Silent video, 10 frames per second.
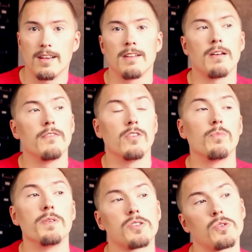and have
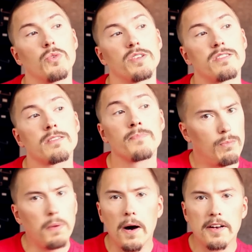open sourced.
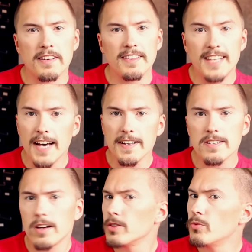But that is
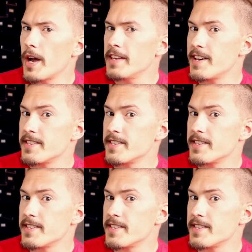not the way they